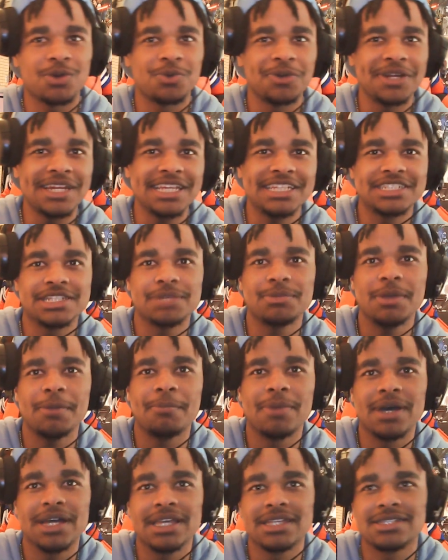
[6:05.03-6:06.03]
We need Jimmy
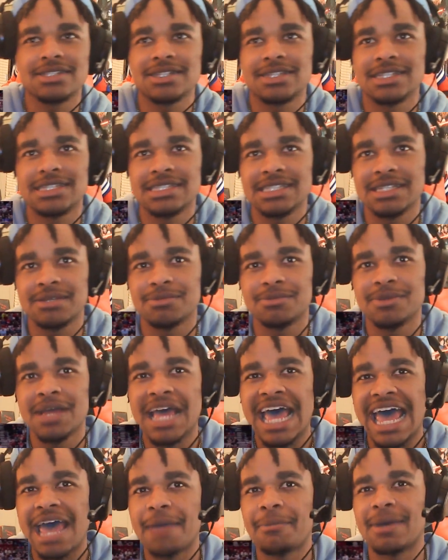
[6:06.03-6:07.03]
Buckets on the team.
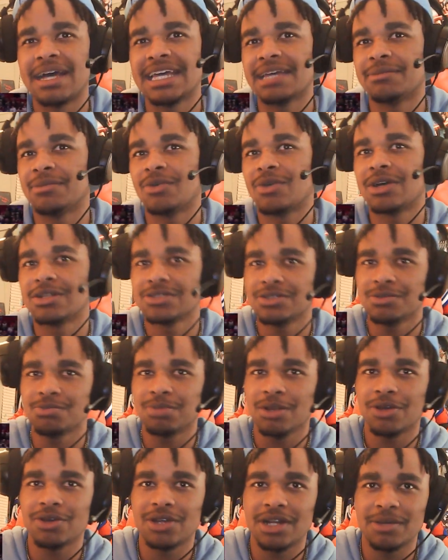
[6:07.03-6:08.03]
Hey, Miami, why don't you
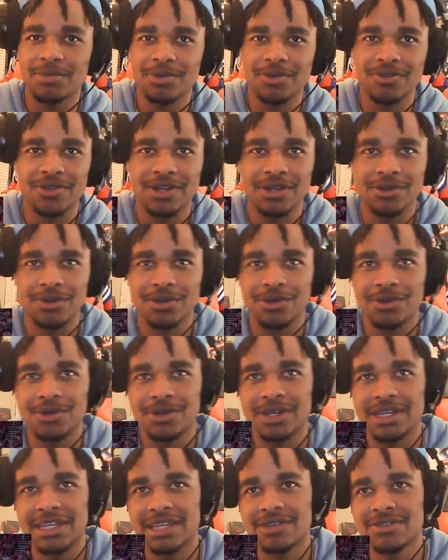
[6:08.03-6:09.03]
blow it up over there real
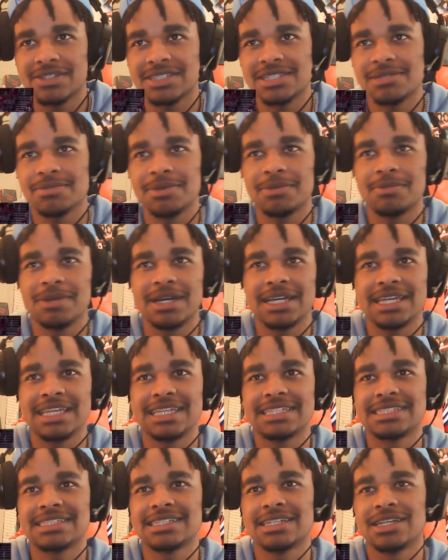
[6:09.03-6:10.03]
quick? Give us Jimmy
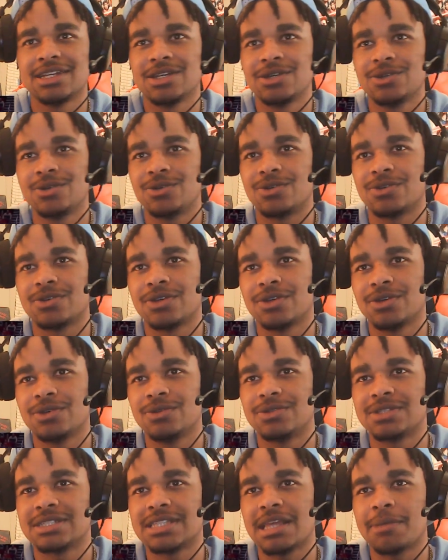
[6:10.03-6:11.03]
Buckets. Ooh,
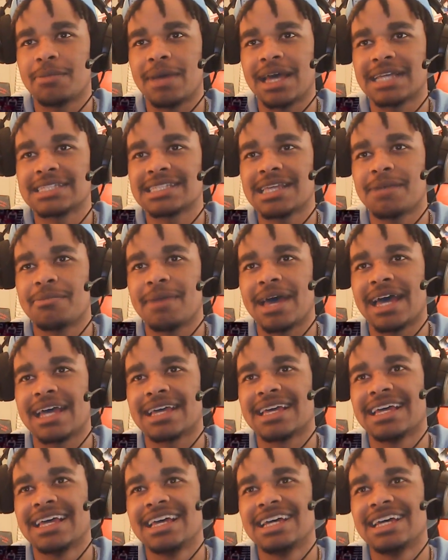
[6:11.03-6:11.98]
ooh, step back, step back.